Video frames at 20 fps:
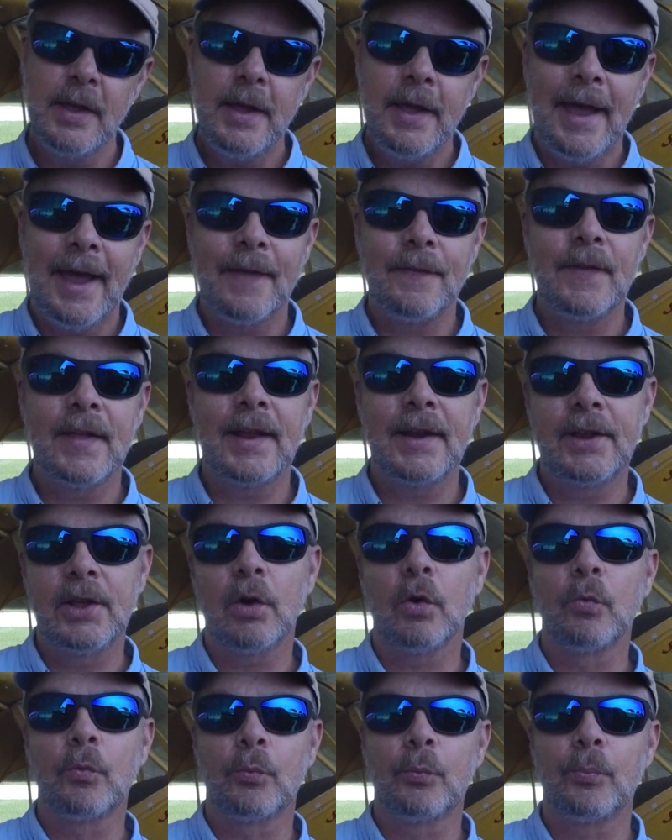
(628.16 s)
And then
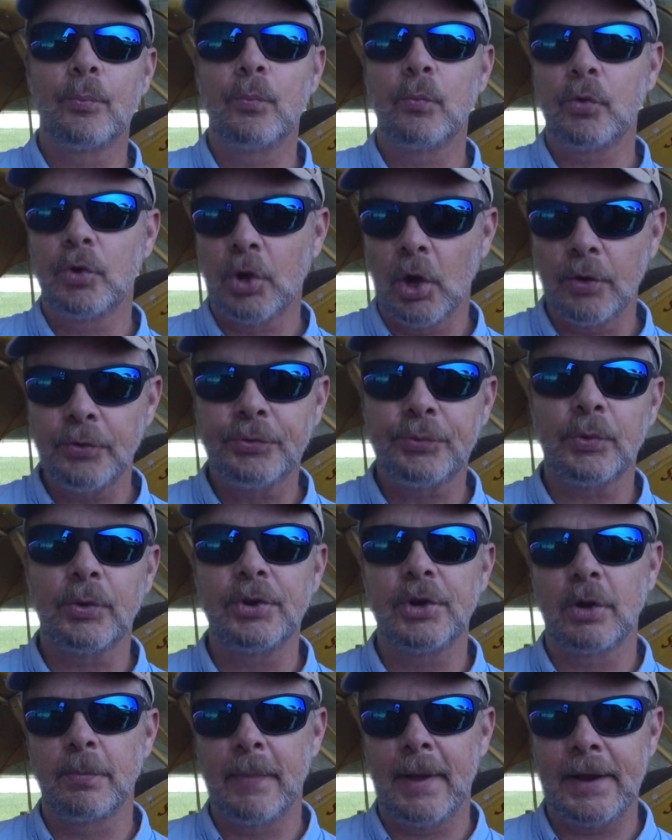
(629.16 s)
he'll go through
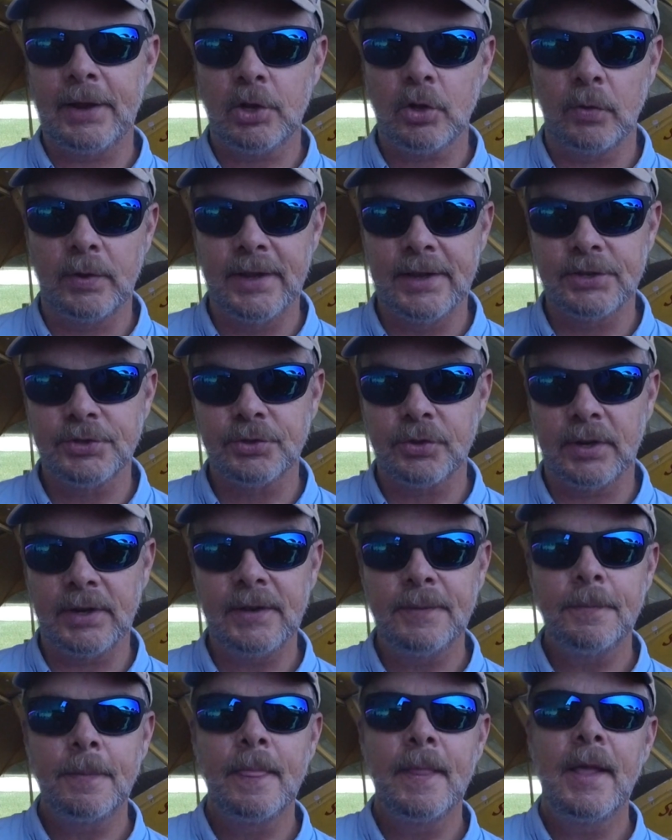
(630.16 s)
your medical
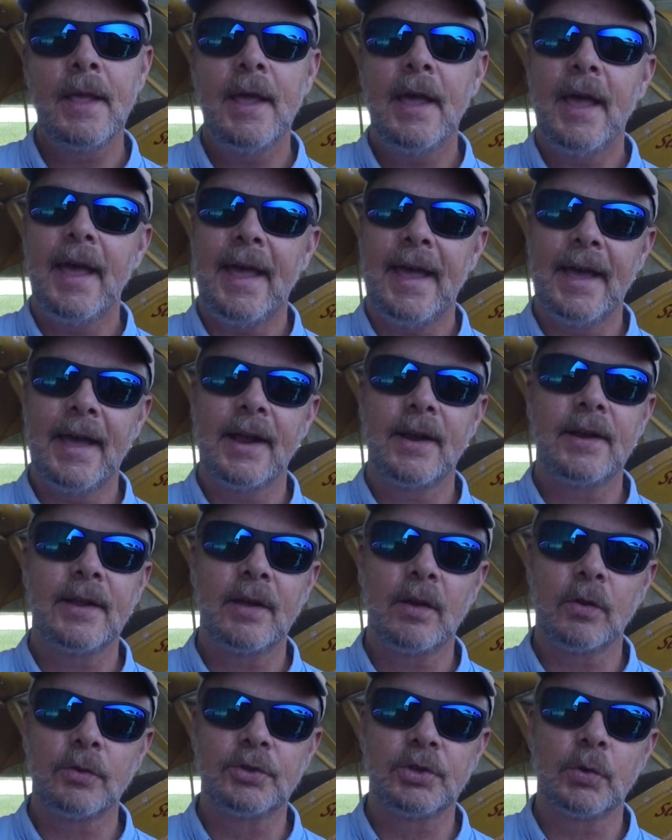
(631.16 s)
history and
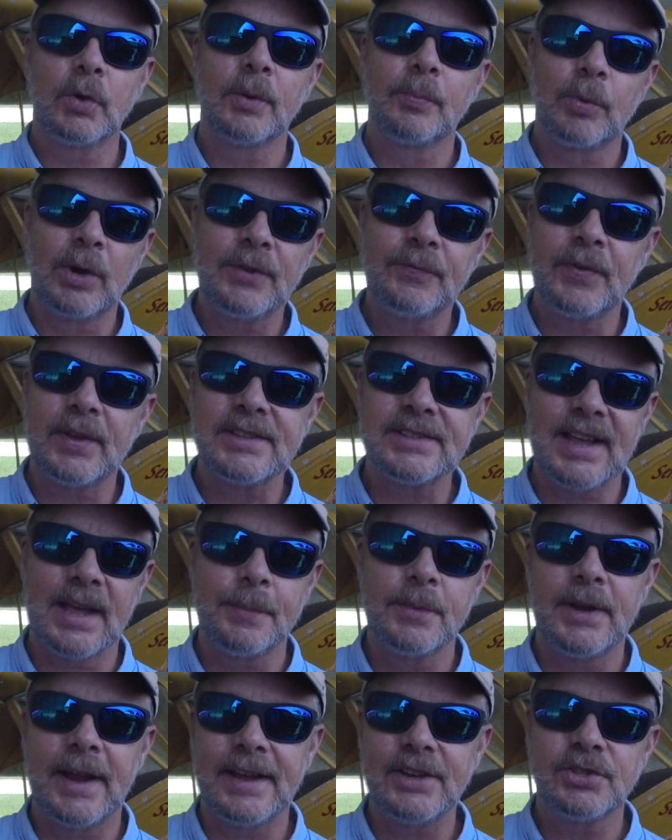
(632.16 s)
he'll do a brief
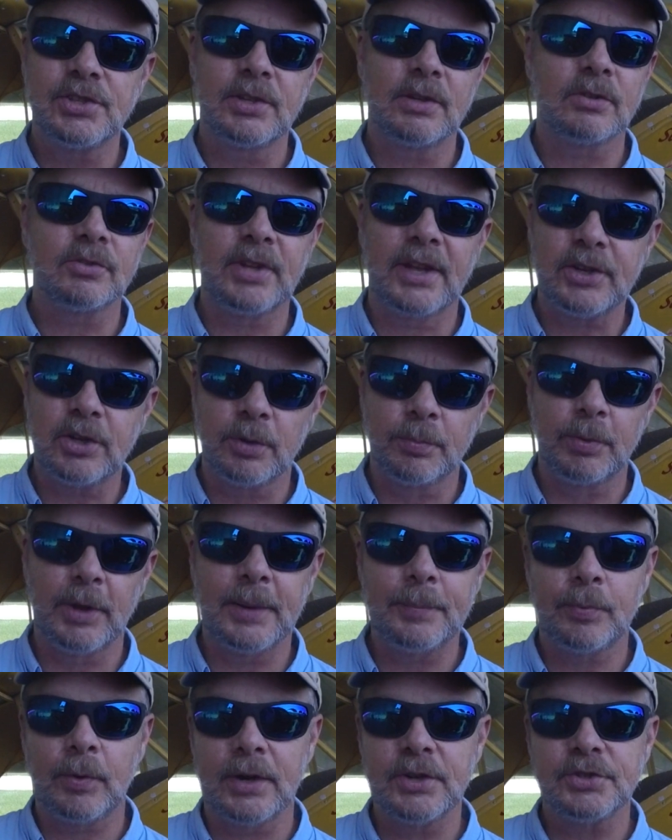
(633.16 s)
examination. He'll take your
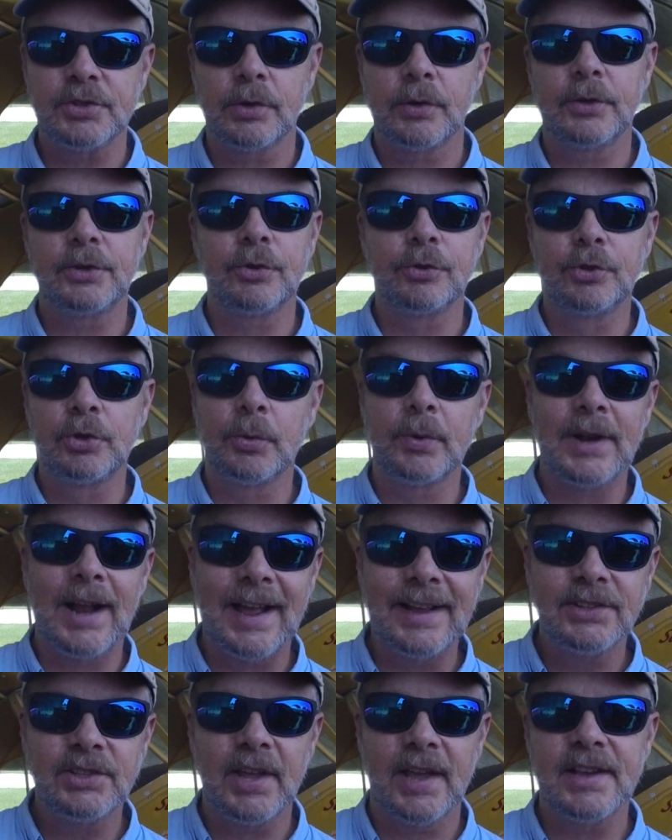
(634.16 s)
blood pressure and you'll do an
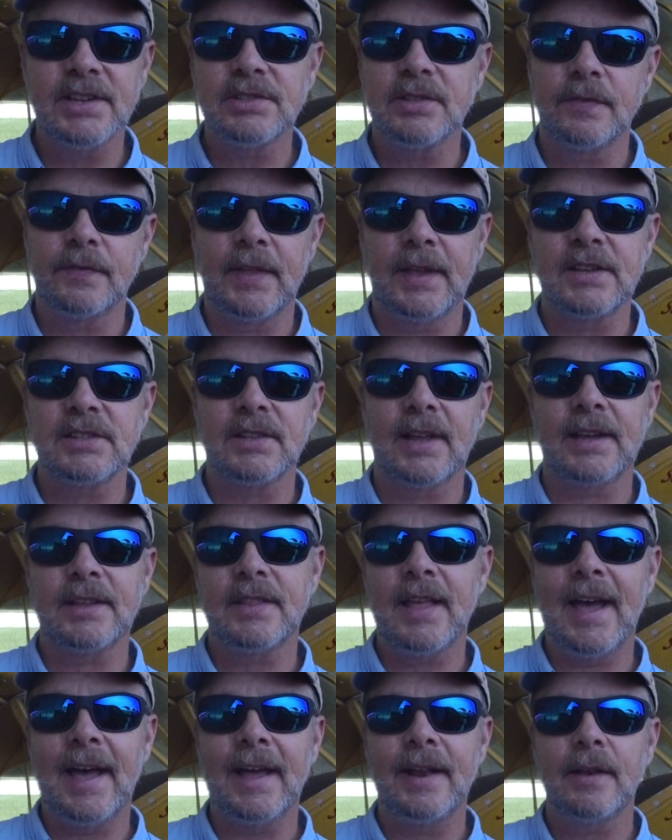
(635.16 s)
eye test and things like
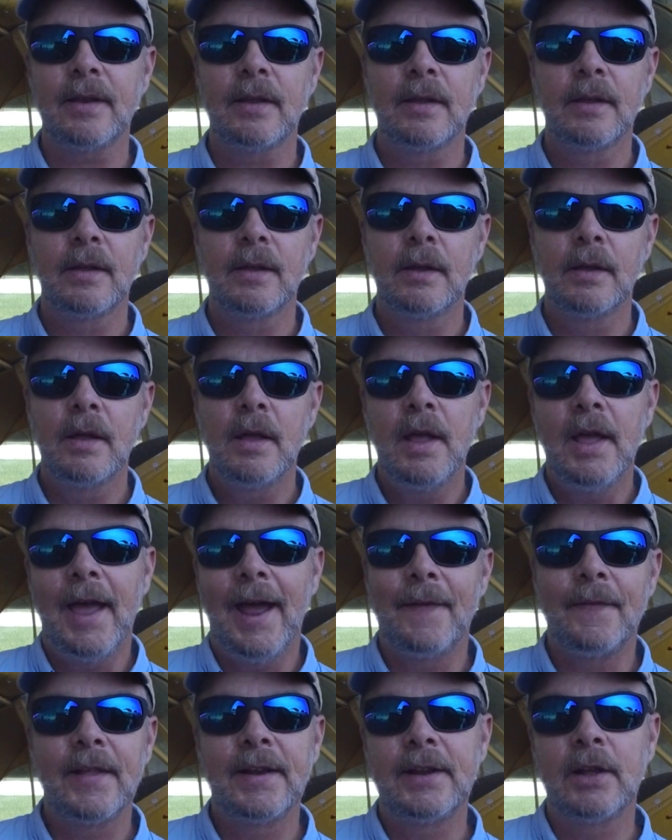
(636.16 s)
that.
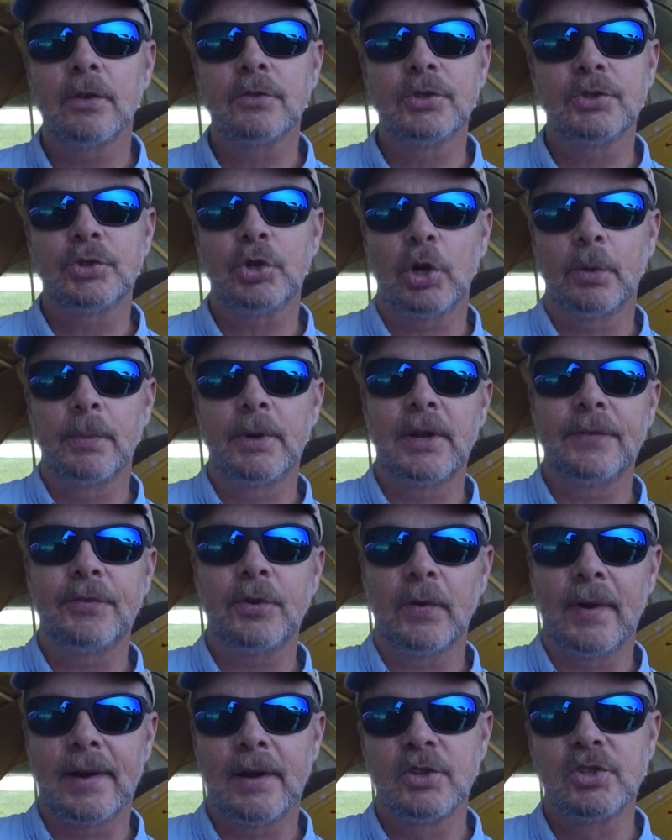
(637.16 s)
And then he'll determine if
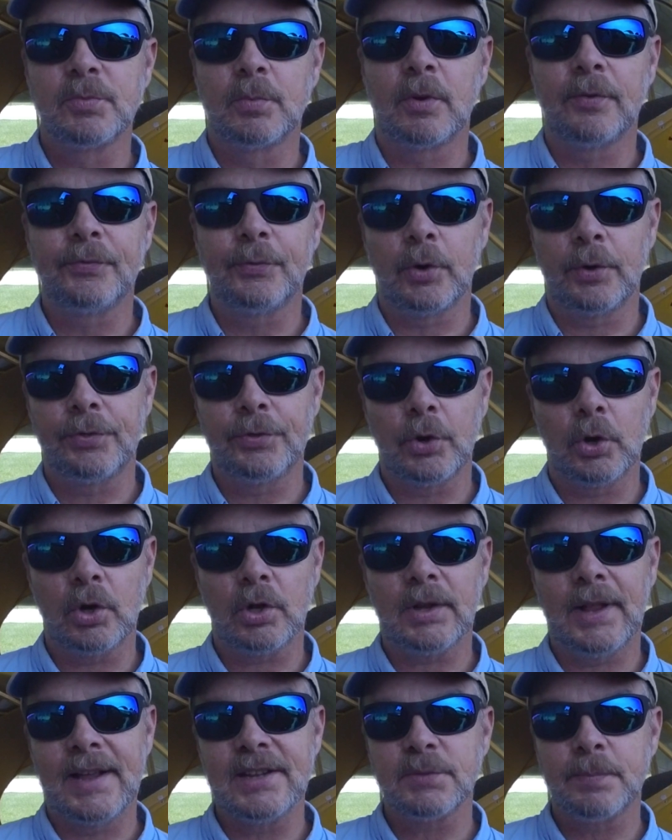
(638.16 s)
you're eligible for a
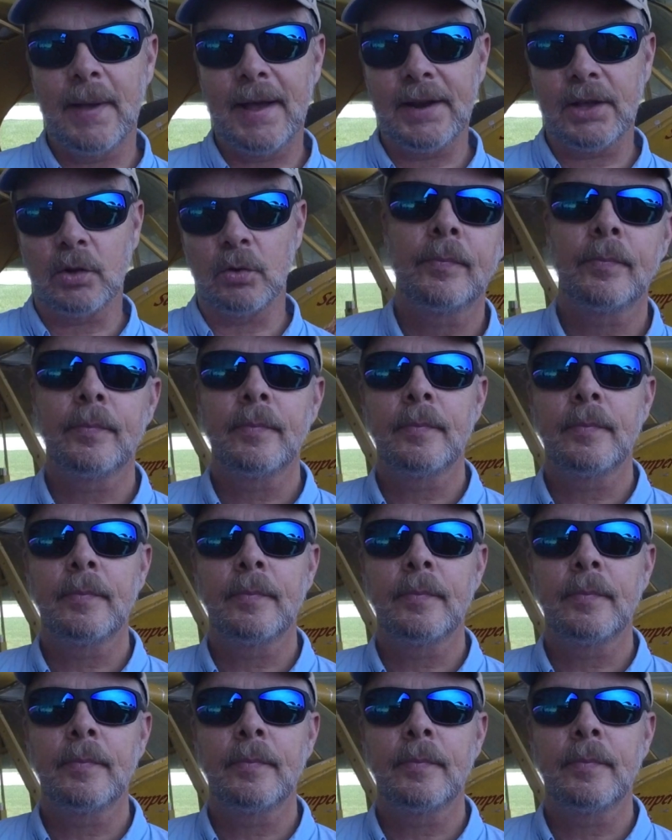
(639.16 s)
third-class medical.